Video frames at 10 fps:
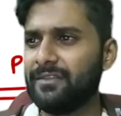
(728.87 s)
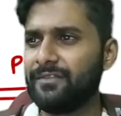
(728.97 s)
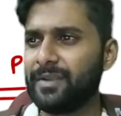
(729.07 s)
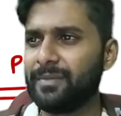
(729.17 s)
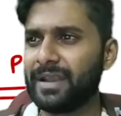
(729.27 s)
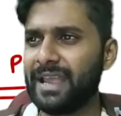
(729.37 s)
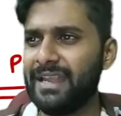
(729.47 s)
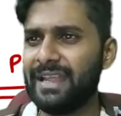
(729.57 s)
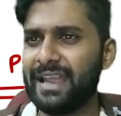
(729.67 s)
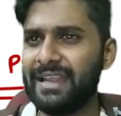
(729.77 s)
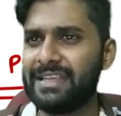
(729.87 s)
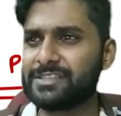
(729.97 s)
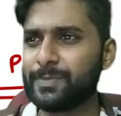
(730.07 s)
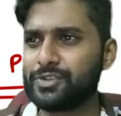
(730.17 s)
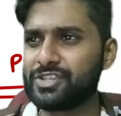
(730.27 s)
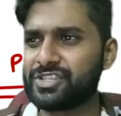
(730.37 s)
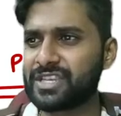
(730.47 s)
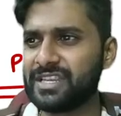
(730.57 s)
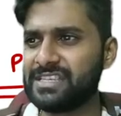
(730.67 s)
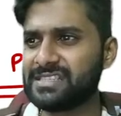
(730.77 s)
From right end his
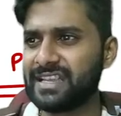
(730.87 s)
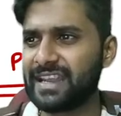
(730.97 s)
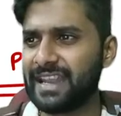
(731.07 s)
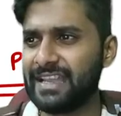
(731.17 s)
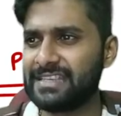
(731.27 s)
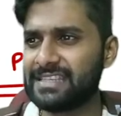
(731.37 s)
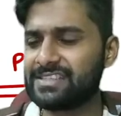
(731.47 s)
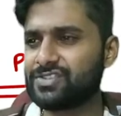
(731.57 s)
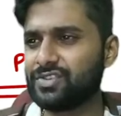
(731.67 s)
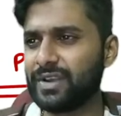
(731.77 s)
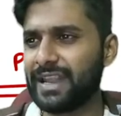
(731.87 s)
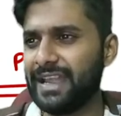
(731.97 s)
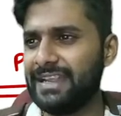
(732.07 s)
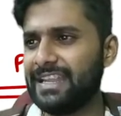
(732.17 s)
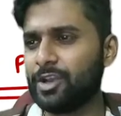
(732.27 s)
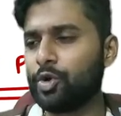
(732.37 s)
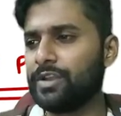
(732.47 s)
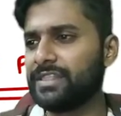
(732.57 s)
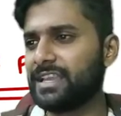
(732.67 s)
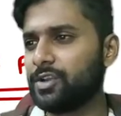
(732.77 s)
position is 19. So 19
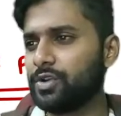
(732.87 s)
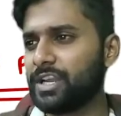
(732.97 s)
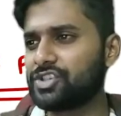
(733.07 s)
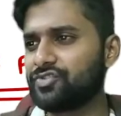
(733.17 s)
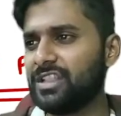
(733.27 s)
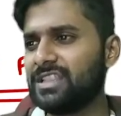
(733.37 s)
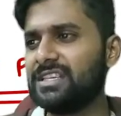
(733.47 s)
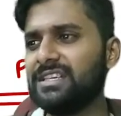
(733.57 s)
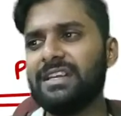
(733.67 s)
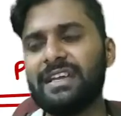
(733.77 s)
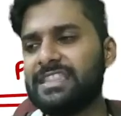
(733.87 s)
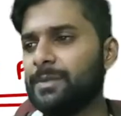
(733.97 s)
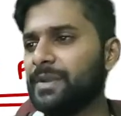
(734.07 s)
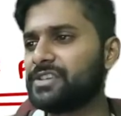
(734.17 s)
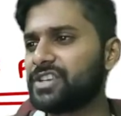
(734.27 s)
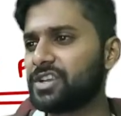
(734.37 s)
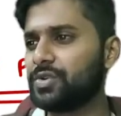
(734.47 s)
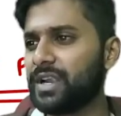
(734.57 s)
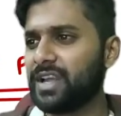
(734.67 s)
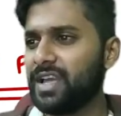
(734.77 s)
Rohit included, 12th Deepesh included.